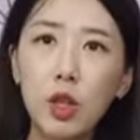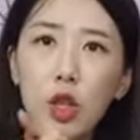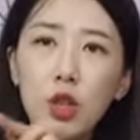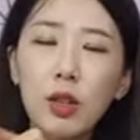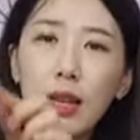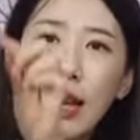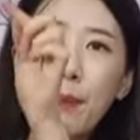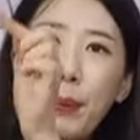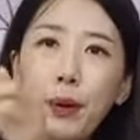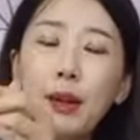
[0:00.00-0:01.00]
you can
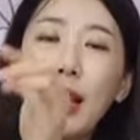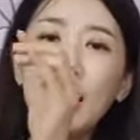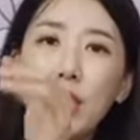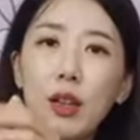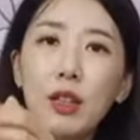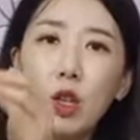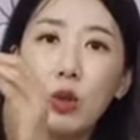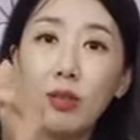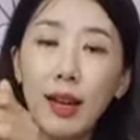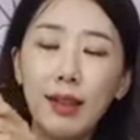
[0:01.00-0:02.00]
put anything that
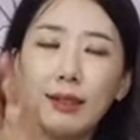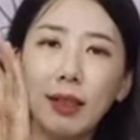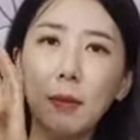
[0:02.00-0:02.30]
you'd like